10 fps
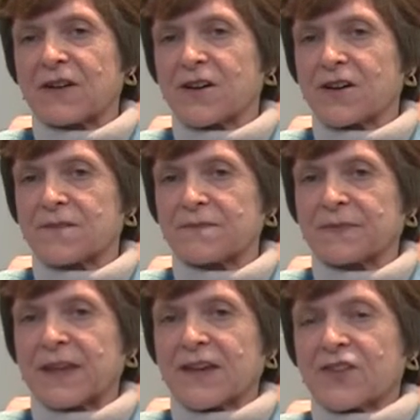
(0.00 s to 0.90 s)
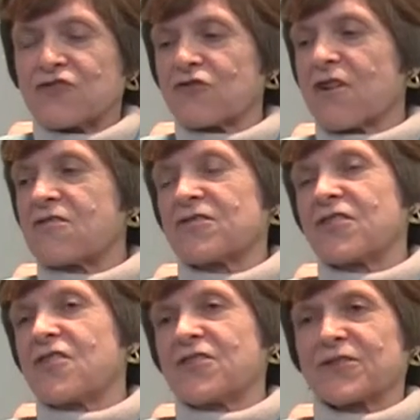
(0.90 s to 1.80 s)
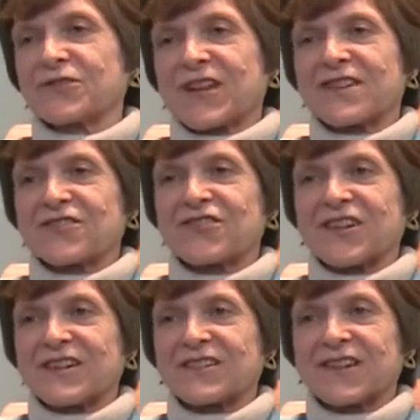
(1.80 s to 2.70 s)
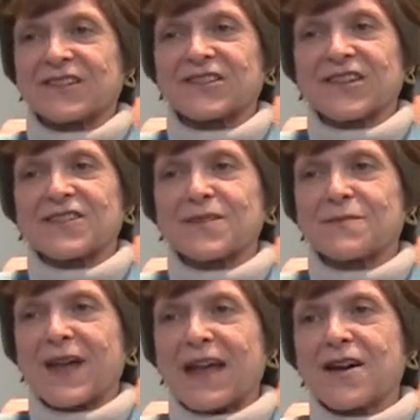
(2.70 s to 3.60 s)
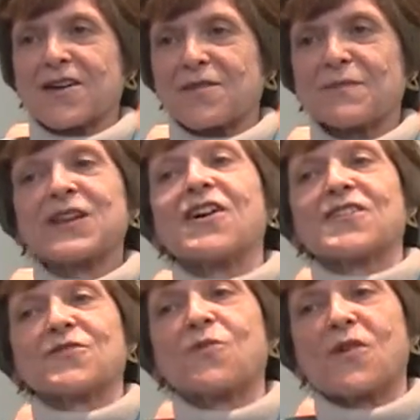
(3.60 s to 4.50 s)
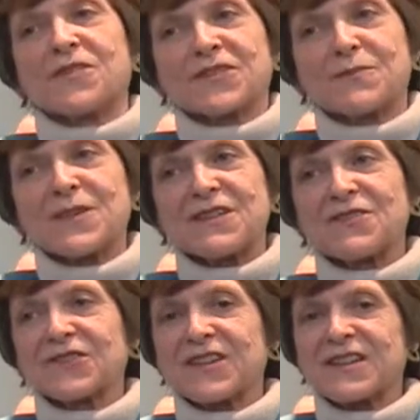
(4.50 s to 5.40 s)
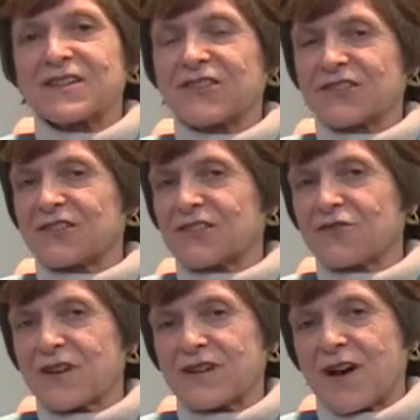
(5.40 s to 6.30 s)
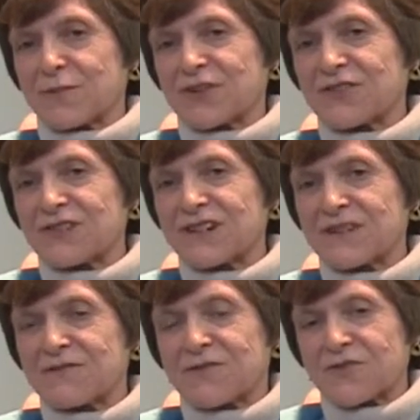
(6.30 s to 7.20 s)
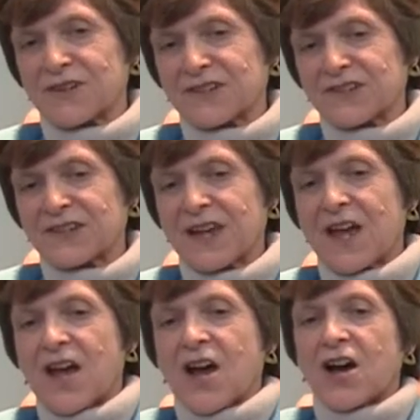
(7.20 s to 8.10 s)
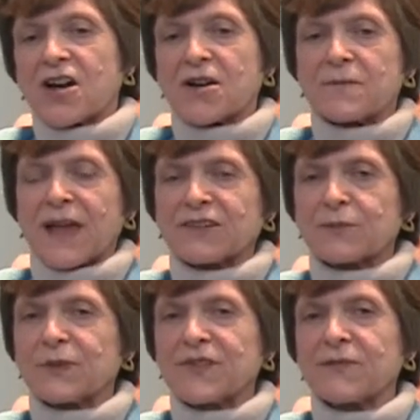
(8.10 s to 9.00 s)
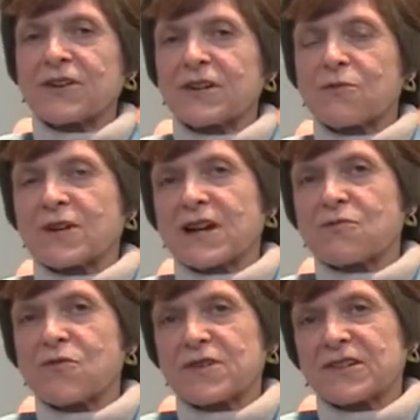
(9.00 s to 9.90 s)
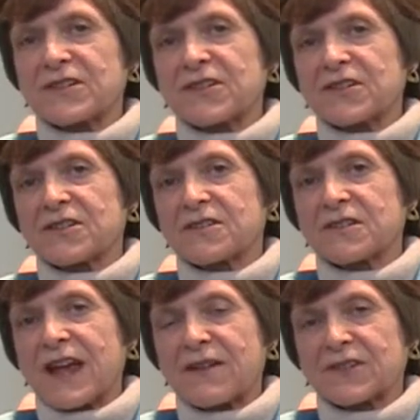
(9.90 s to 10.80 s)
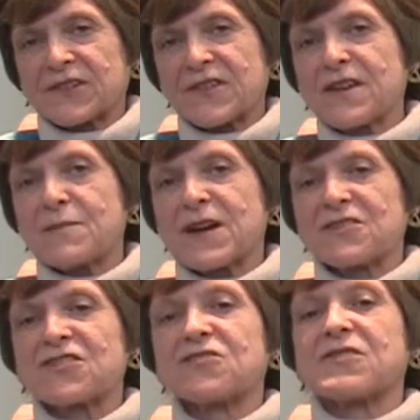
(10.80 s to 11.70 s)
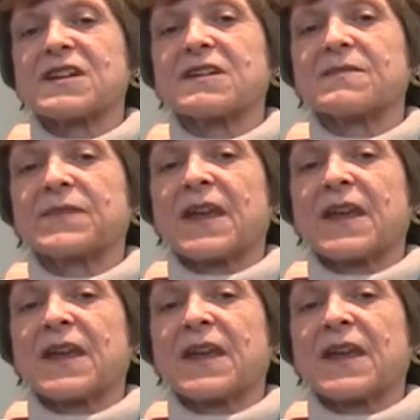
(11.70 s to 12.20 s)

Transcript: um, draw on all those energies and send them uh, beyond the walls of BUC just is a great opportunity for us. Um, and specifically, what I wanted to have us think about doing